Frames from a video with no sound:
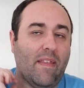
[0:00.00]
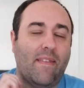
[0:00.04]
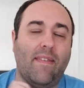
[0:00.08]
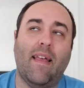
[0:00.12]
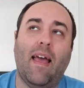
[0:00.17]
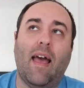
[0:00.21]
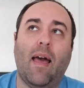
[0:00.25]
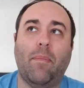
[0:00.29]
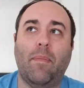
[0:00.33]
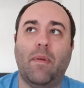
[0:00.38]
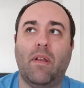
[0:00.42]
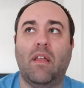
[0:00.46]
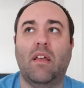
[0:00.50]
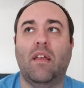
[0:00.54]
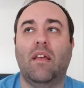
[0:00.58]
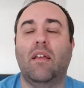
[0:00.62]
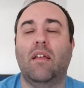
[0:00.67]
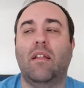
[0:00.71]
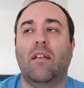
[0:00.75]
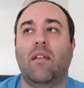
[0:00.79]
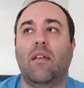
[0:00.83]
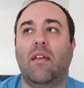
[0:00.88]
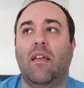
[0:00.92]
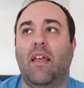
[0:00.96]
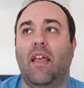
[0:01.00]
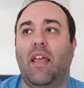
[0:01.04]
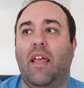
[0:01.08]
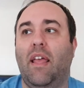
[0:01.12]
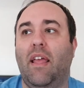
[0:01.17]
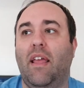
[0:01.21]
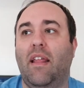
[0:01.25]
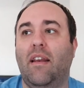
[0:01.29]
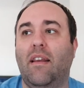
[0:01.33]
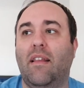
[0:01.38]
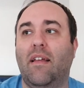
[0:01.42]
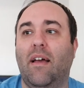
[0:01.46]
that's happening
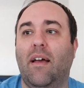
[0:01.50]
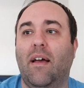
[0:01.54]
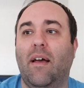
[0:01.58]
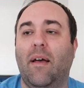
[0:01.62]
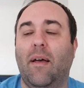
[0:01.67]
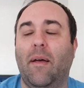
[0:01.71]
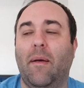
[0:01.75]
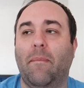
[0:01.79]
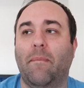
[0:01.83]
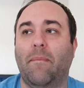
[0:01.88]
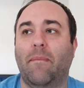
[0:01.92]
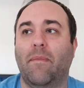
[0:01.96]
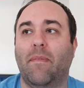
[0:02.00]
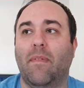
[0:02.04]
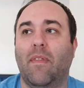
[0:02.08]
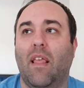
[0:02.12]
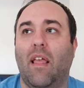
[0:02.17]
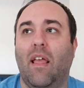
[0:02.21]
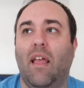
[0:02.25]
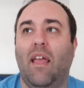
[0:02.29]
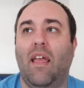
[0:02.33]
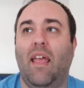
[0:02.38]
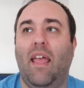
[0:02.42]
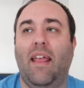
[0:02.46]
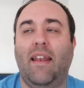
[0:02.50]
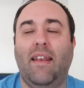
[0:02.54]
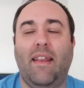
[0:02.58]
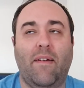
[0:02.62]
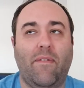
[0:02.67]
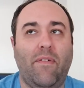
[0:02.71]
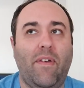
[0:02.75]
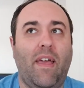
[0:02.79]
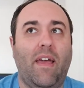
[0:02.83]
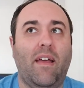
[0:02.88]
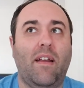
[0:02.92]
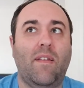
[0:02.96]
and um, it
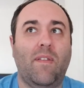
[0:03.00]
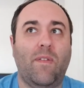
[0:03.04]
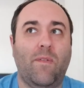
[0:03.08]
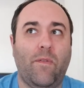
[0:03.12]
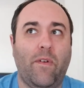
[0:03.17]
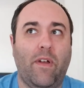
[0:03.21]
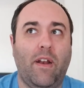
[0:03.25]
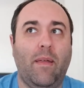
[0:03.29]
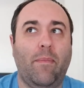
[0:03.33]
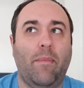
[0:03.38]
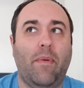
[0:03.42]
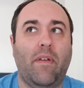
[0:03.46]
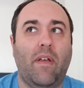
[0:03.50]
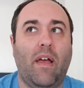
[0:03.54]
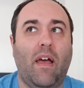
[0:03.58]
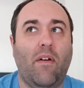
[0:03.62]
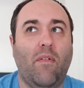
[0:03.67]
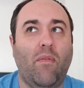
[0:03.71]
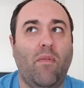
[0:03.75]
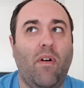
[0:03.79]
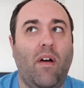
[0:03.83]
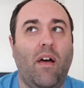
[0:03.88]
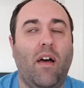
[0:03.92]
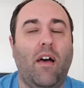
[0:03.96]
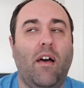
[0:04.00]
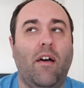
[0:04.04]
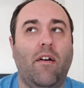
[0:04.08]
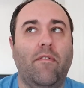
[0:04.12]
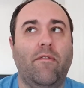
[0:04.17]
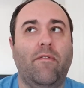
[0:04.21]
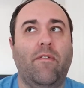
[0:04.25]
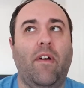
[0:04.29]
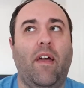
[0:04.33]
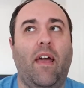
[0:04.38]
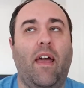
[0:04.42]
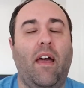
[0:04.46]
definitely had its funny moment. I
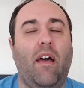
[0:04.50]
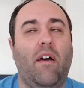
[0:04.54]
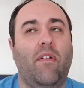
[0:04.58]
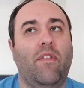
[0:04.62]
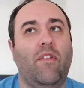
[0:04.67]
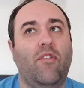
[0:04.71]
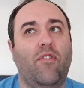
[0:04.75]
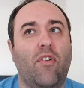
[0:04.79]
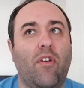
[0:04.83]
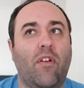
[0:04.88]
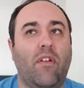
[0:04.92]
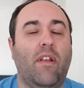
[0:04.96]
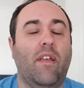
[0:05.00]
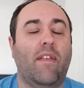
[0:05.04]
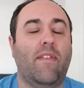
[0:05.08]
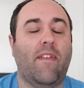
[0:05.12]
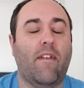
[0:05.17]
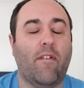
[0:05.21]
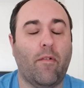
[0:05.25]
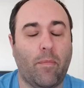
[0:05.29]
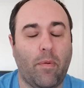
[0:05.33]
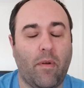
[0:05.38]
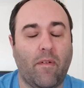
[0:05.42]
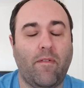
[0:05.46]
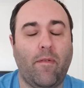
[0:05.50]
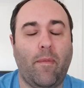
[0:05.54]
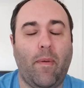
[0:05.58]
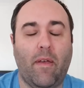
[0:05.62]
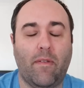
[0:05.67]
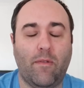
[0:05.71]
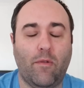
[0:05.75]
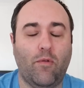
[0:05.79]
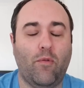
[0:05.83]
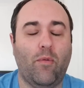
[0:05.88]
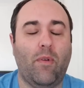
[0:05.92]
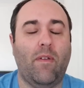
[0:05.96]
love how the show does have a perfect
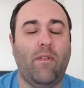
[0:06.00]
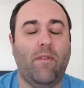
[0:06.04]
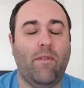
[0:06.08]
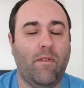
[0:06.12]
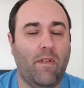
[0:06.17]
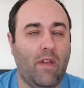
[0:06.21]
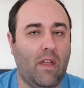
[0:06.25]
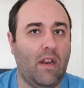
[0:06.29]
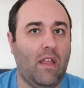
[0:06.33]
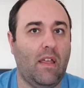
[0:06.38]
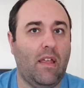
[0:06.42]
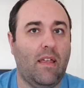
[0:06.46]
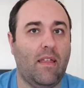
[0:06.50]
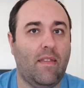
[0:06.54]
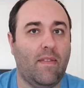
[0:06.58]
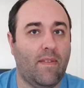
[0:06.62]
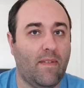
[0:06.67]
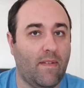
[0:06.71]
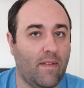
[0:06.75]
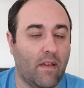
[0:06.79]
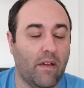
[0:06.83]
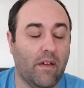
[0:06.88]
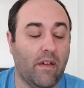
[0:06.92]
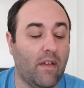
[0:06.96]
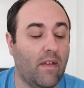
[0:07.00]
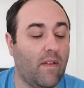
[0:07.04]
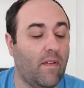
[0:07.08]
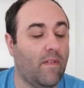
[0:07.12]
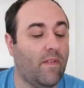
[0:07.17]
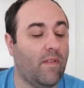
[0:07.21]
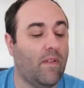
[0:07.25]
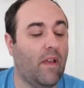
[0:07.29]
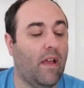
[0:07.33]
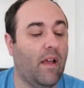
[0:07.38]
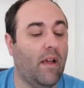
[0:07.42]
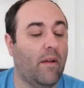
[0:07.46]
balance between funny and
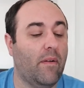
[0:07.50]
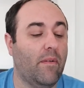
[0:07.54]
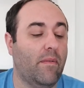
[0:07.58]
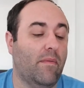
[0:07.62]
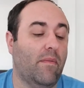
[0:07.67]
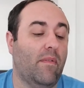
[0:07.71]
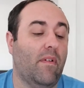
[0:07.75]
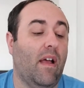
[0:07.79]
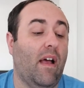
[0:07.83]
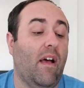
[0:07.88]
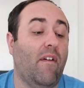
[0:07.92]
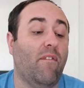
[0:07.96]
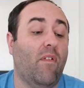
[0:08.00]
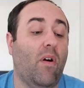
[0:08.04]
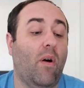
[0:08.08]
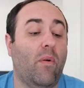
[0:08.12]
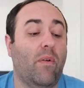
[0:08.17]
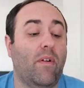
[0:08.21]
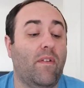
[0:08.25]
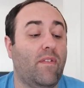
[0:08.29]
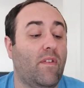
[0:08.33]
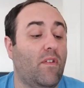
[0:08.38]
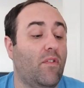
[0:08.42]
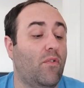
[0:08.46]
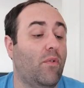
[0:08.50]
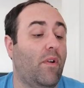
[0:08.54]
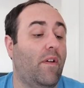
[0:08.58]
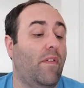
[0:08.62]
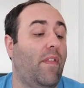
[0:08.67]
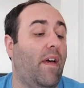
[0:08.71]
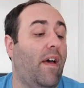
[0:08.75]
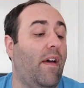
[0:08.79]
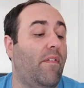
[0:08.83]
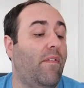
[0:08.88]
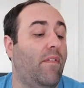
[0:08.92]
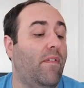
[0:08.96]
serious. Uh, I've always
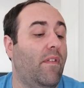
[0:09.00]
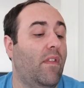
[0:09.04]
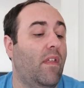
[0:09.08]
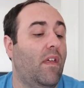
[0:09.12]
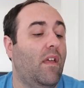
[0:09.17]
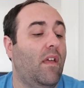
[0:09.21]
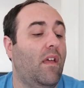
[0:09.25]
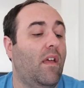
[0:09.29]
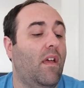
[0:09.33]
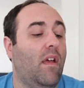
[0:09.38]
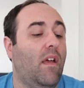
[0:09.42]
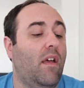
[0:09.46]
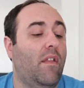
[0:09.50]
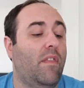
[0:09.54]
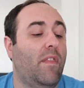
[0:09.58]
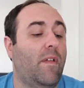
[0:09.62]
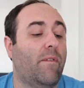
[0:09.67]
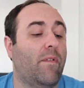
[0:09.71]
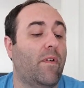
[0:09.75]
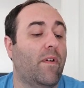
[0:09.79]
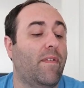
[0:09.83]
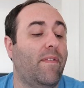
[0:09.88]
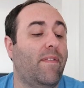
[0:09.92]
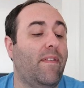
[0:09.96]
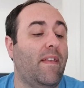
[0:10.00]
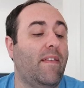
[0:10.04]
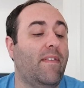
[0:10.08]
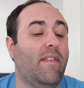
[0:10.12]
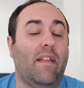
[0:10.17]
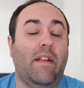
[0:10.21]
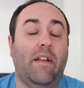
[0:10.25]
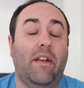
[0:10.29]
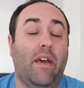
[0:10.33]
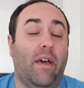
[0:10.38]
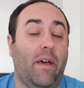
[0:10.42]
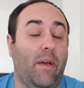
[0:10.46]
enjoyed that. The first
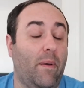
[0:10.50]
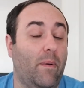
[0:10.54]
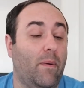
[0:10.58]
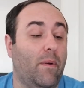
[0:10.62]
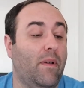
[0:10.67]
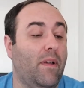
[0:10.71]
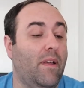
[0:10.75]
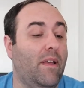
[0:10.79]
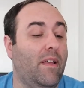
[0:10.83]
season, no.